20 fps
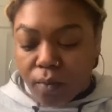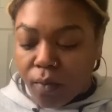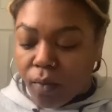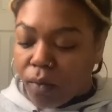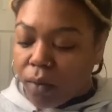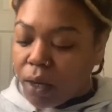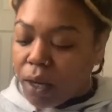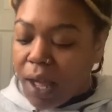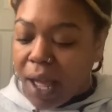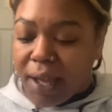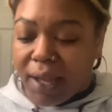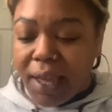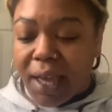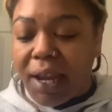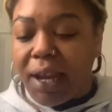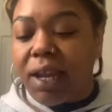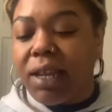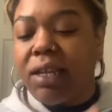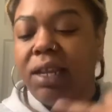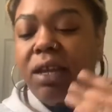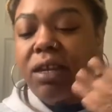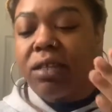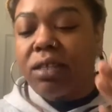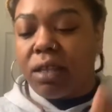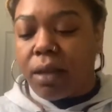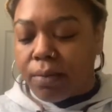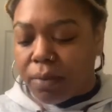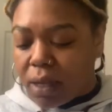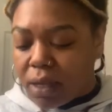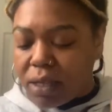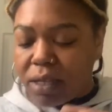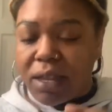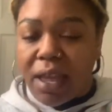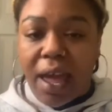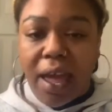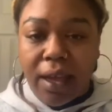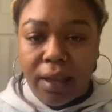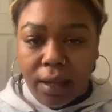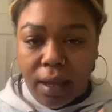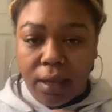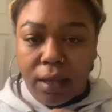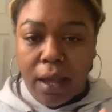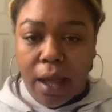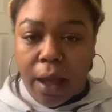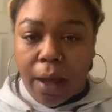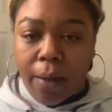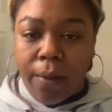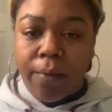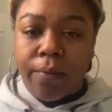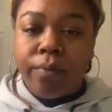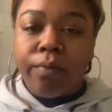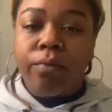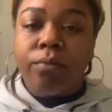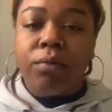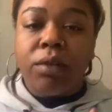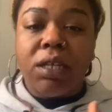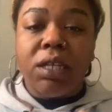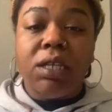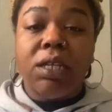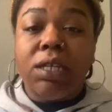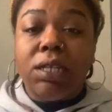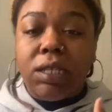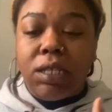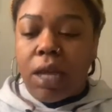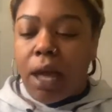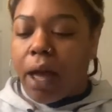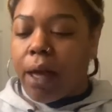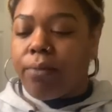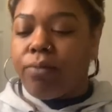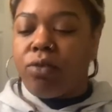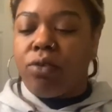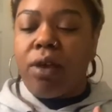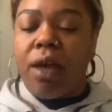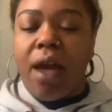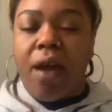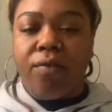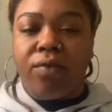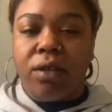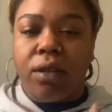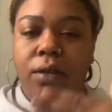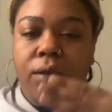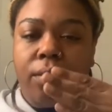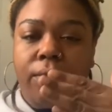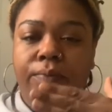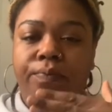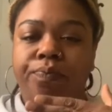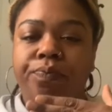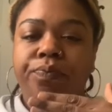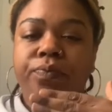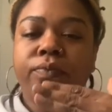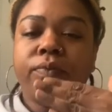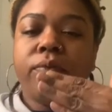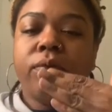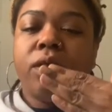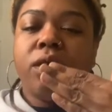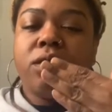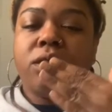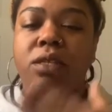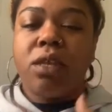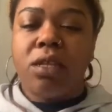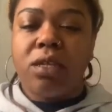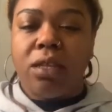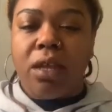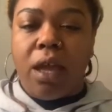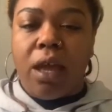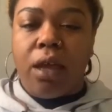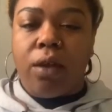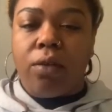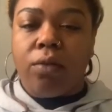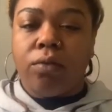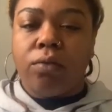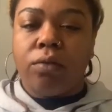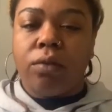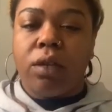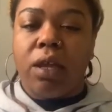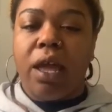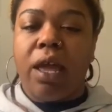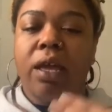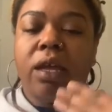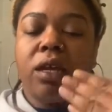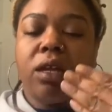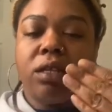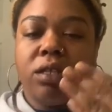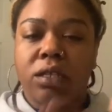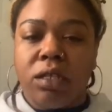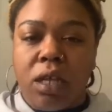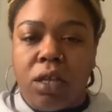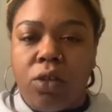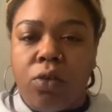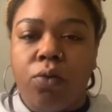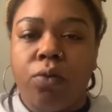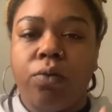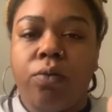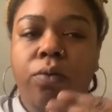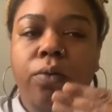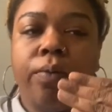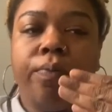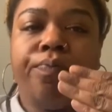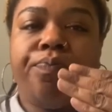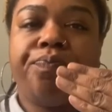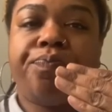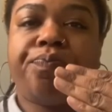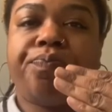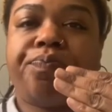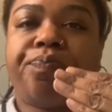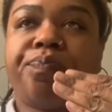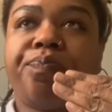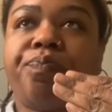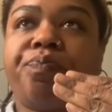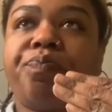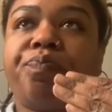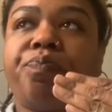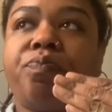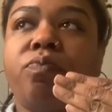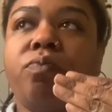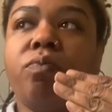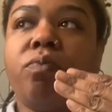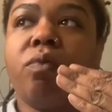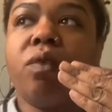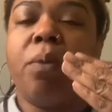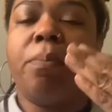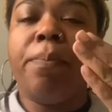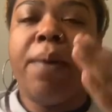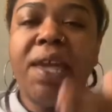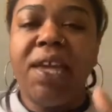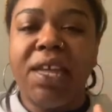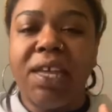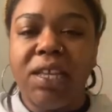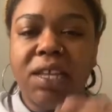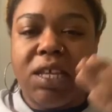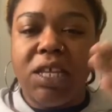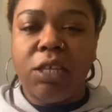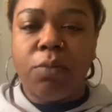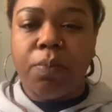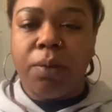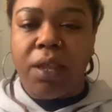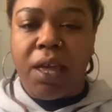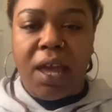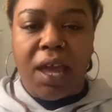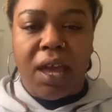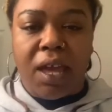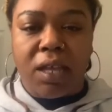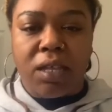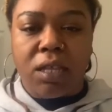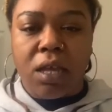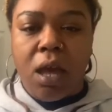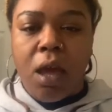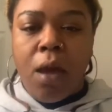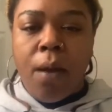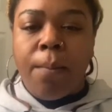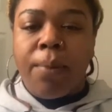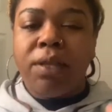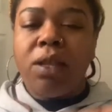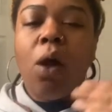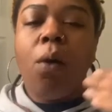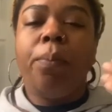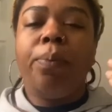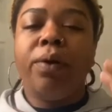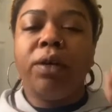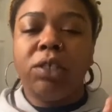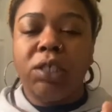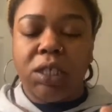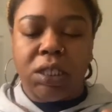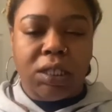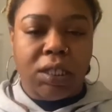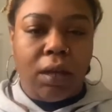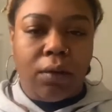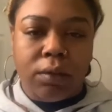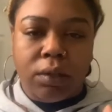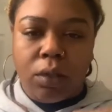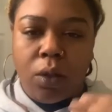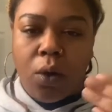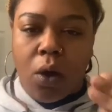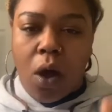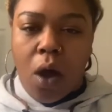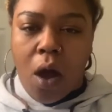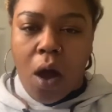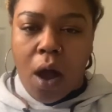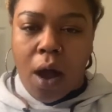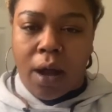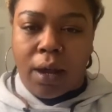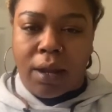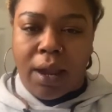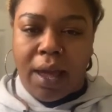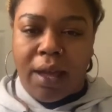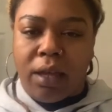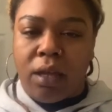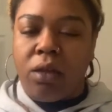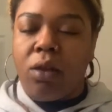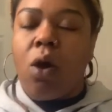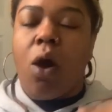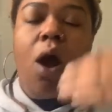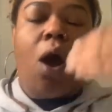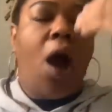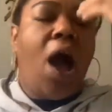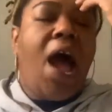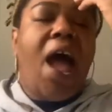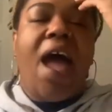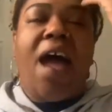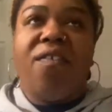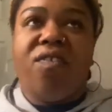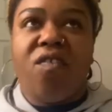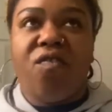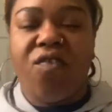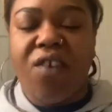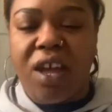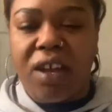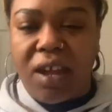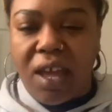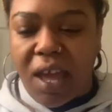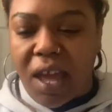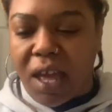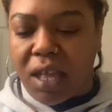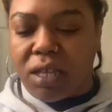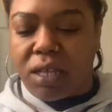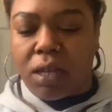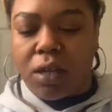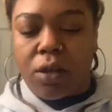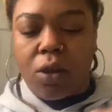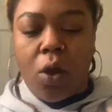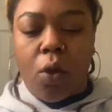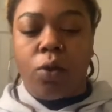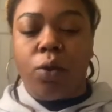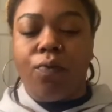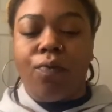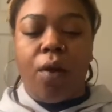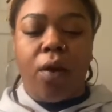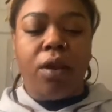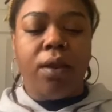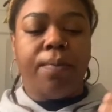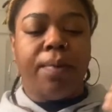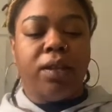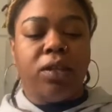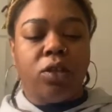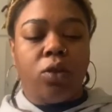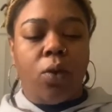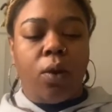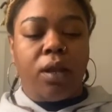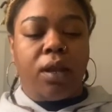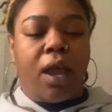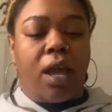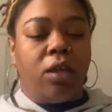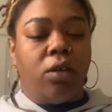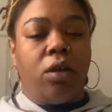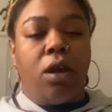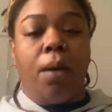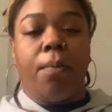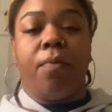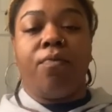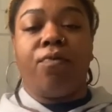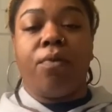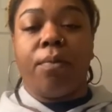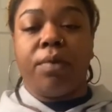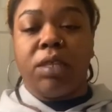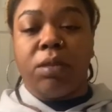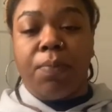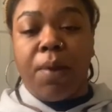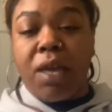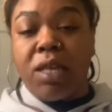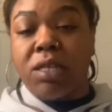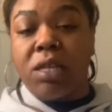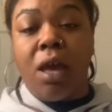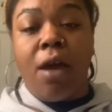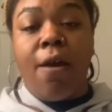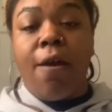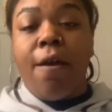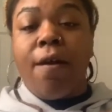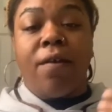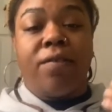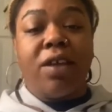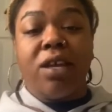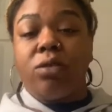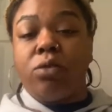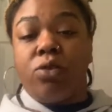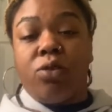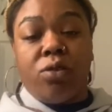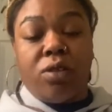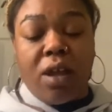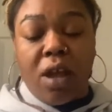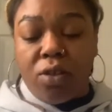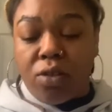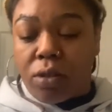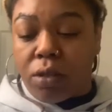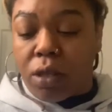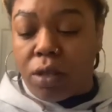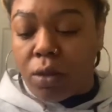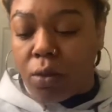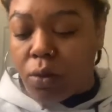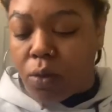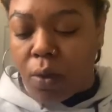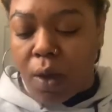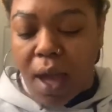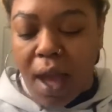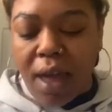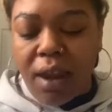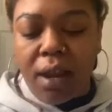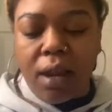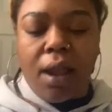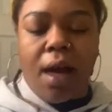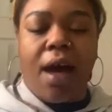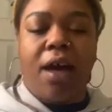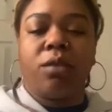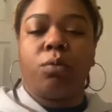I get it. There's something stagnant there. But in these times, you have to sit down and continue making these plans. But don't push yourself so hard, like, I have to find the answer. No, you've already been doing that. You're coming from a space, but that's what you naturally do. You analyze.